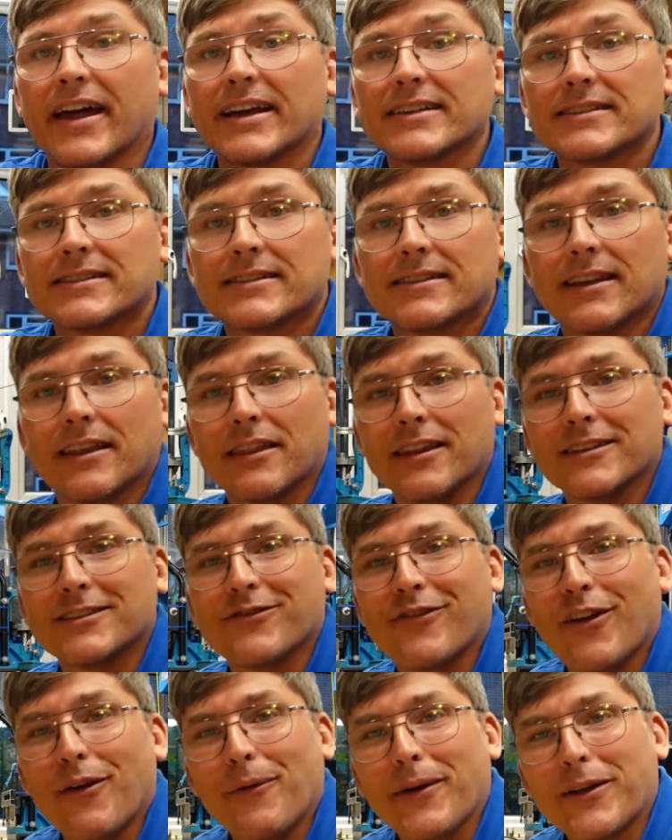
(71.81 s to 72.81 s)
thus the
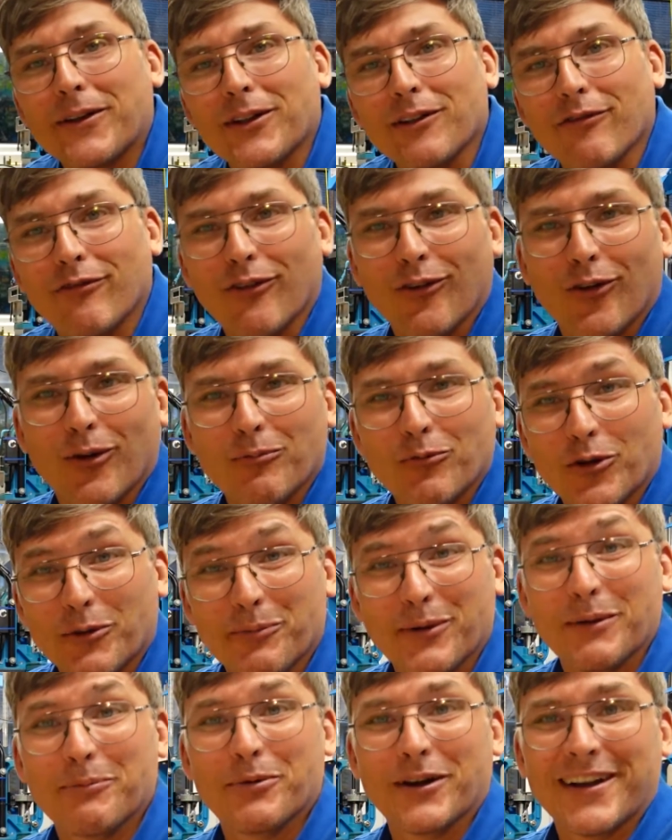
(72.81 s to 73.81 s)
spherical form would
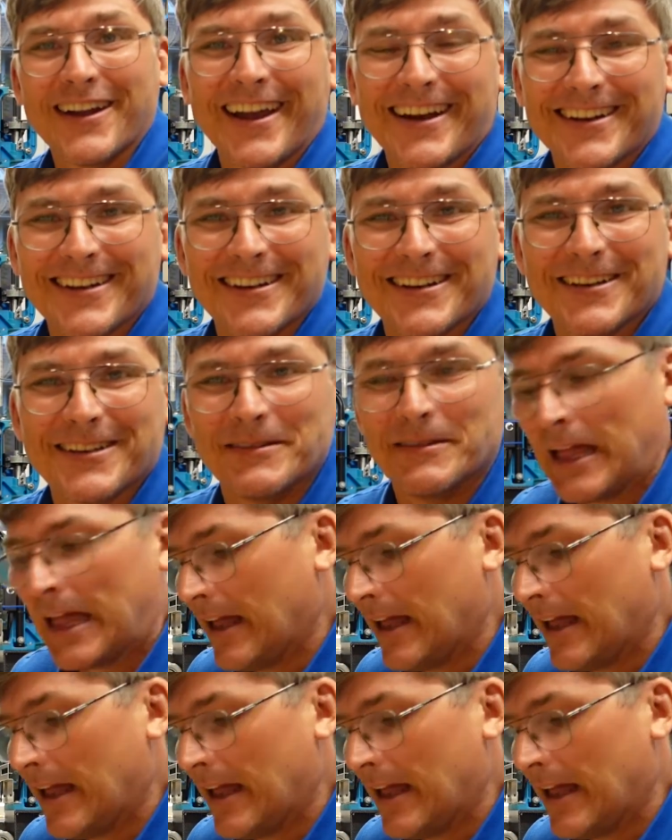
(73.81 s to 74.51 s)
be protected.